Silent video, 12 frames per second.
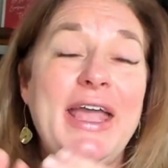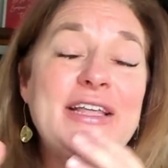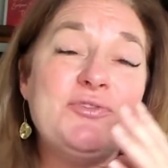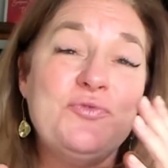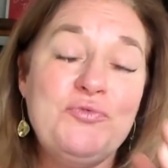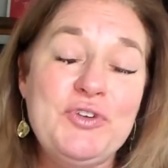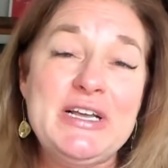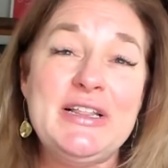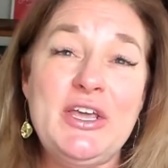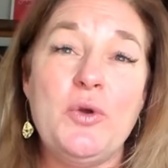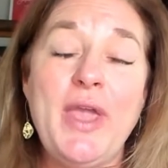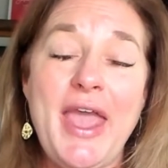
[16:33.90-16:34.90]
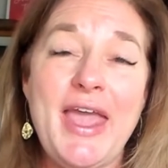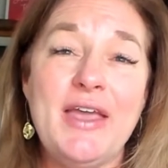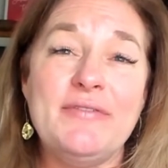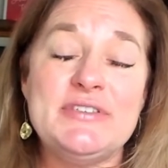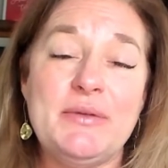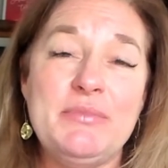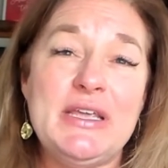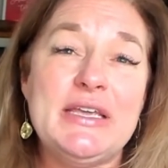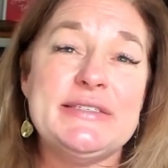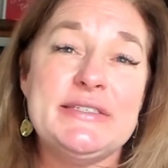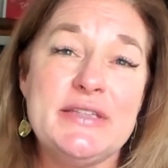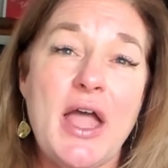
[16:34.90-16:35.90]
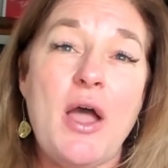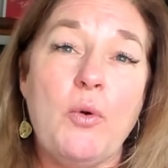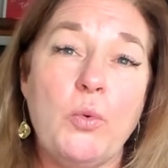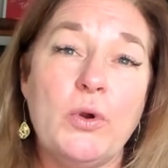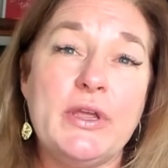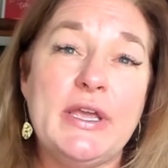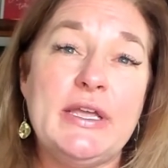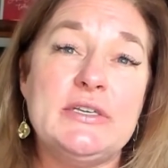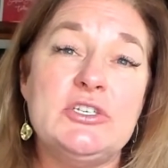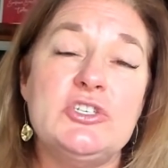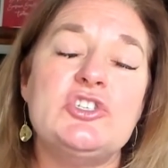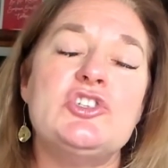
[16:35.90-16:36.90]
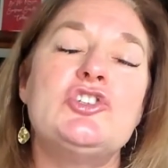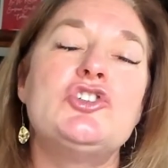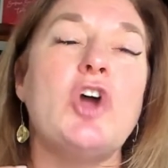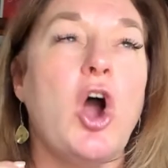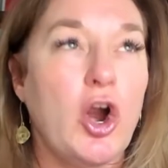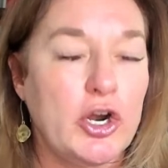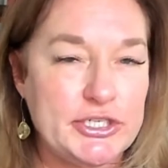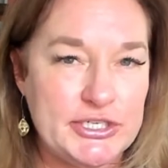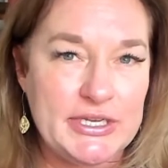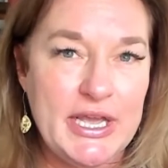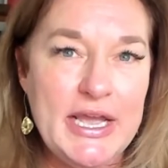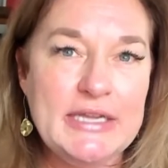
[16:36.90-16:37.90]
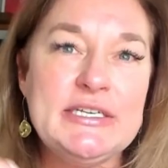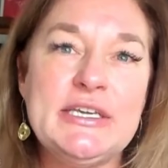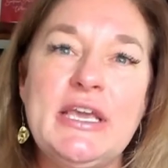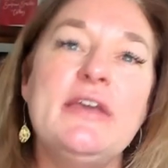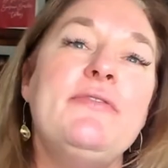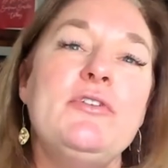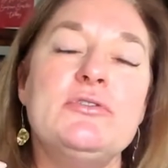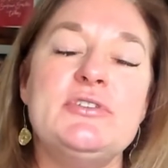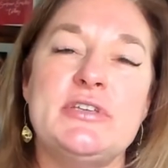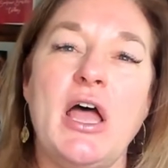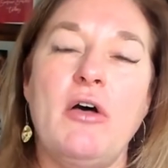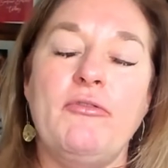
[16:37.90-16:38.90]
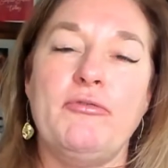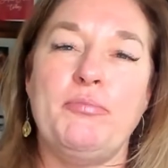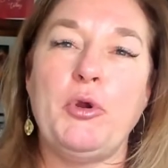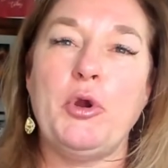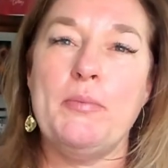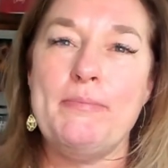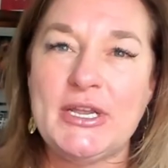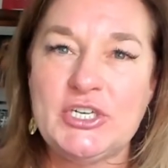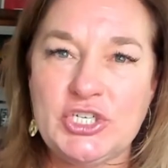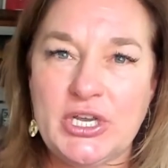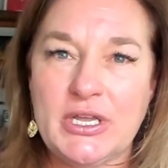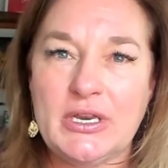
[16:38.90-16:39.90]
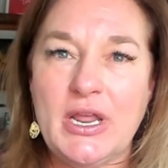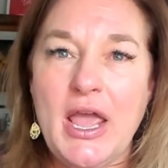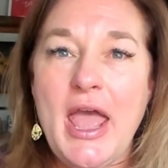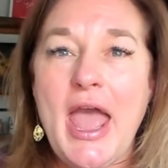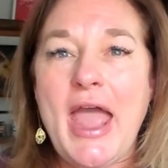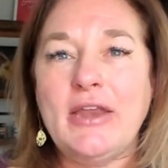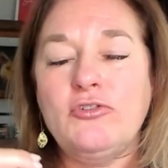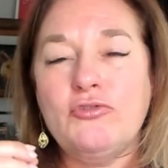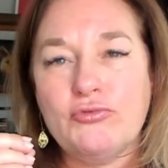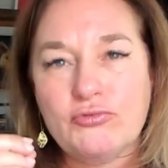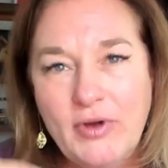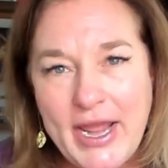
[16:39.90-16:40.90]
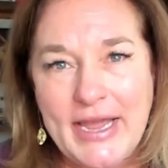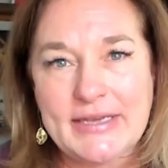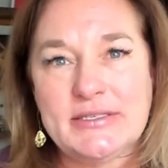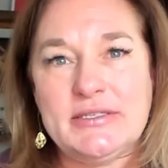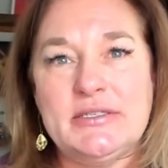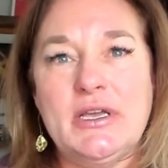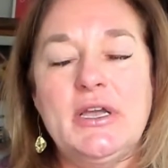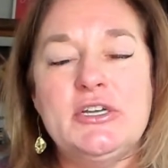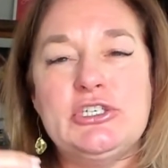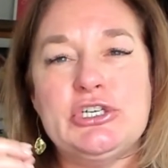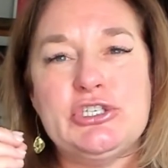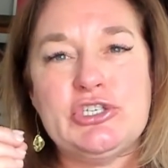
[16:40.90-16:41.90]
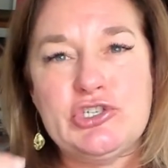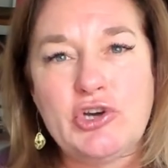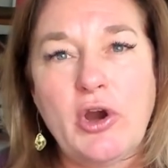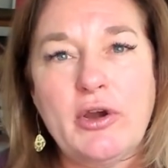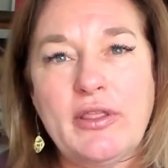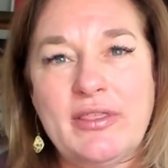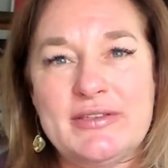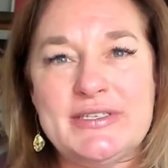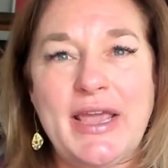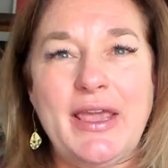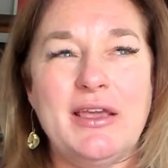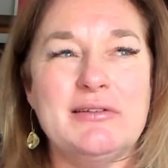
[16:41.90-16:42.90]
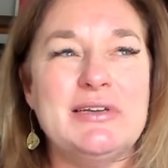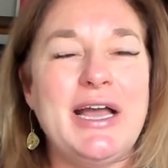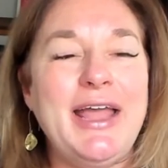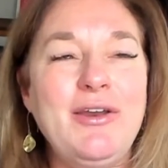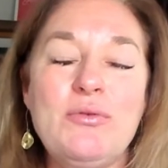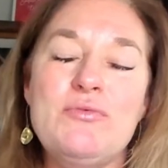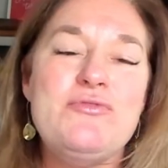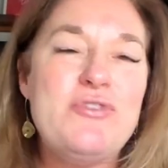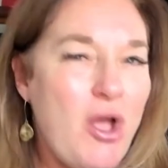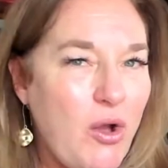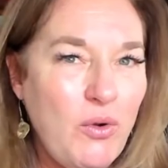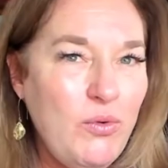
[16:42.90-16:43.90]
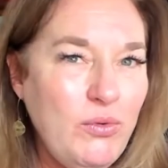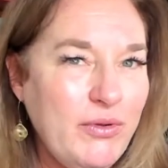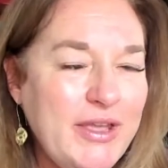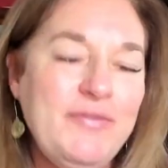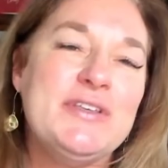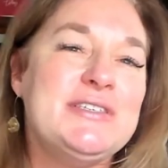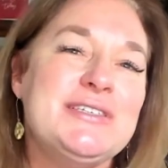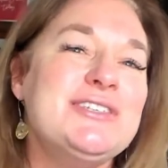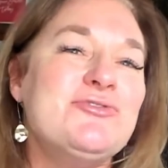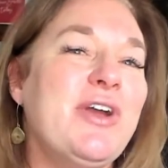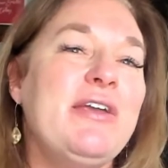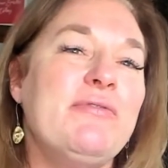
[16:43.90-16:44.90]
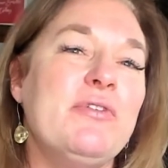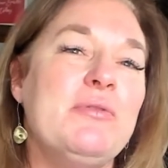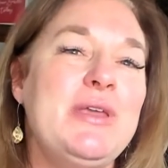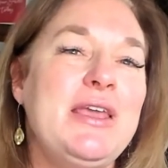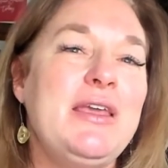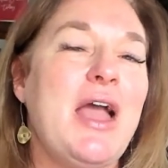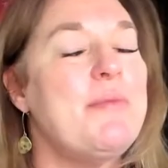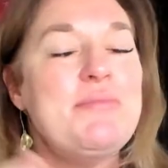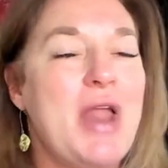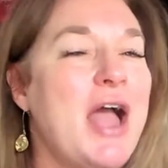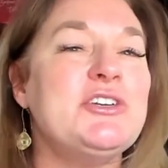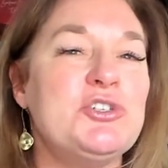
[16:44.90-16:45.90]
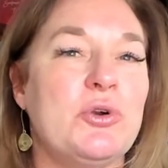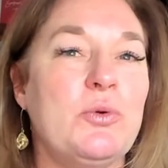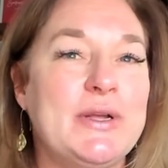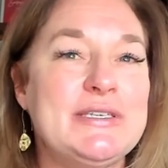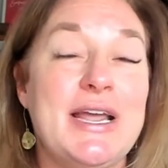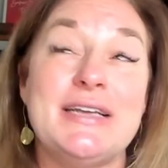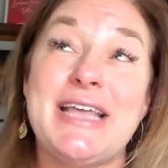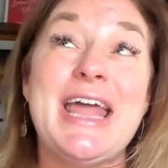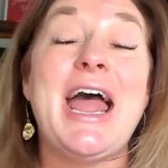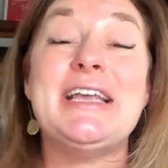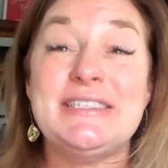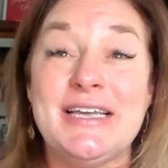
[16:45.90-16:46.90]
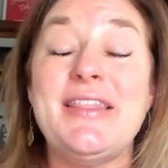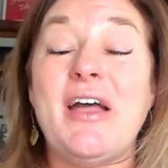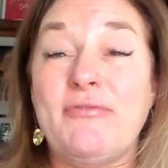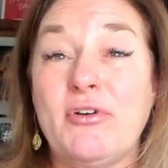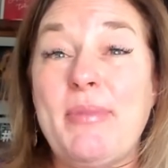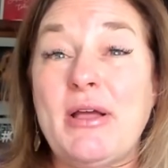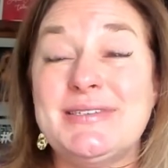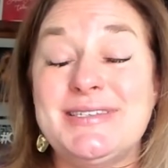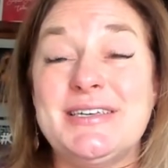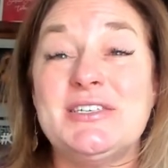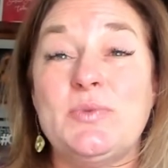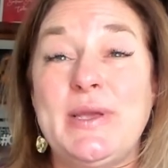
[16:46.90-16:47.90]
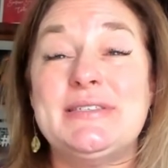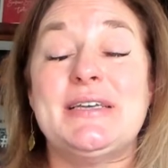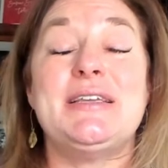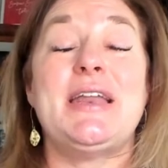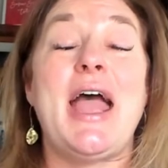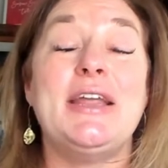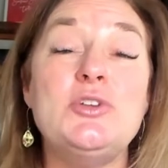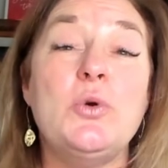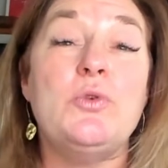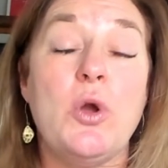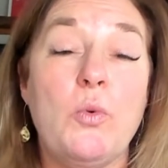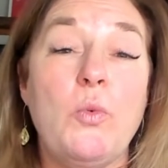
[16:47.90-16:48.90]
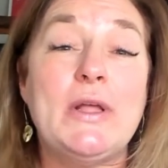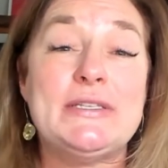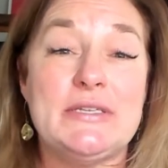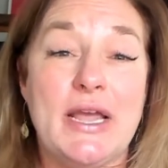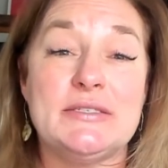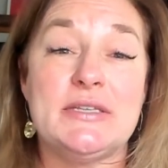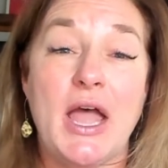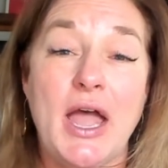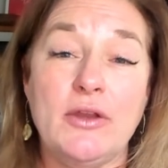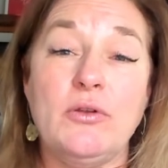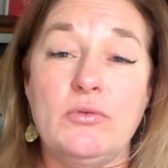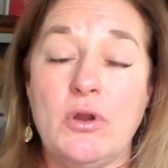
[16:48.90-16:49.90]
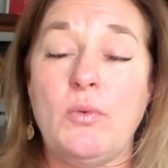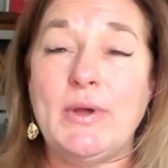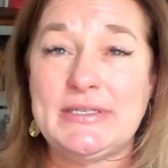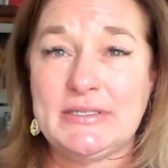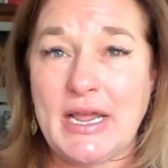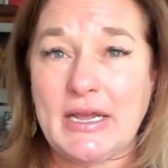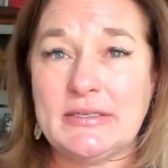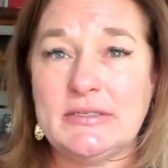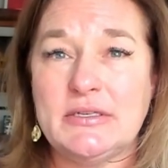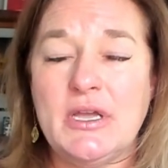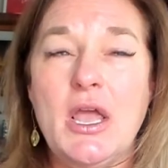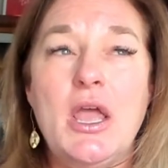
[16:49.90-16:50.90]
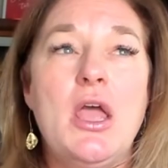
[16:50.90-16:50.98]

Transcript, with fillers: It's really okay if something is not working to start, to give yourself permission and grace to start saying, I don't know if this is right for me. I'm not sure what's next. And I said that for about 6 weeks. I said, I don't know what's next. I don't know what's next.